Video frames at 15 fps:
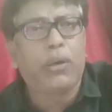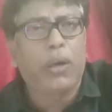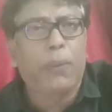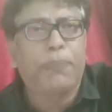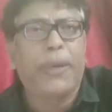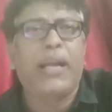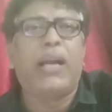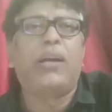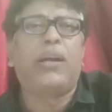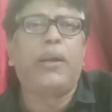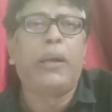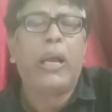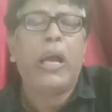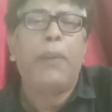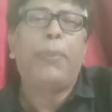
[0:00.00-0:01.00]
of
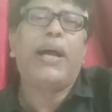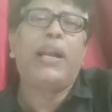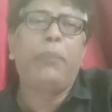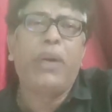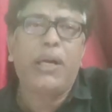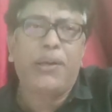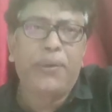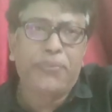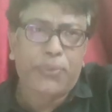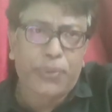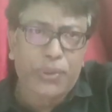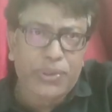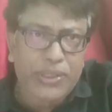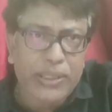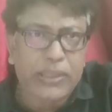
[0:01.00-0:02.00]
paramilitary
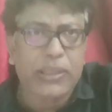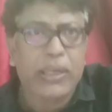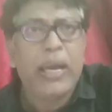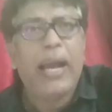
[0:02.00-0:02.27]
forces,